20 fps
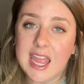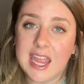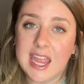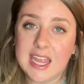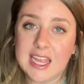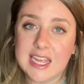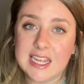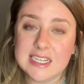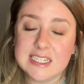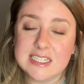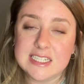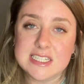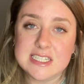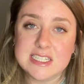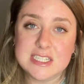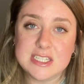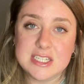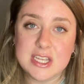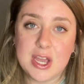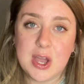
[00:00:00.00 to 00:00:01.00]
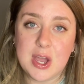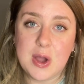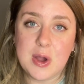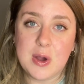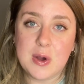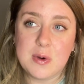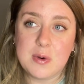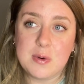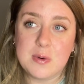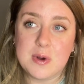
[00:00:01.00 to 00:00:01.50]
And
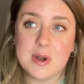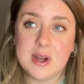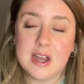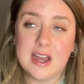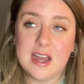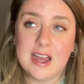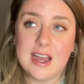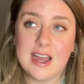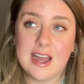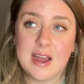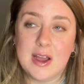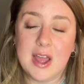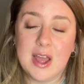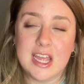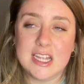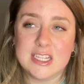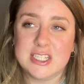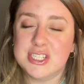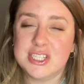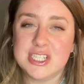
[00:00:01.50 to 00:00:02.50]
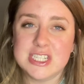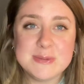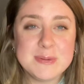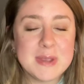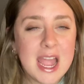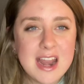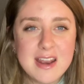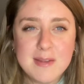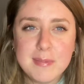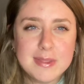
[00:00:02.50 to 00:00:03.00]
so it's just
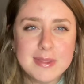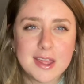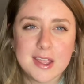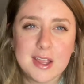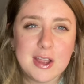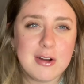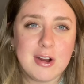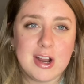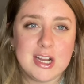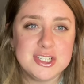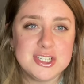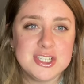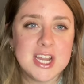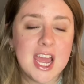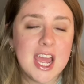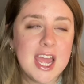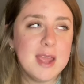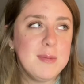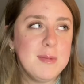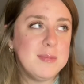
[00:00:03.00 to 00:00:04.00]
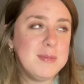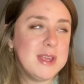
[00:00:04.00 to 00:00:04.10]
kind of been like a crunch time,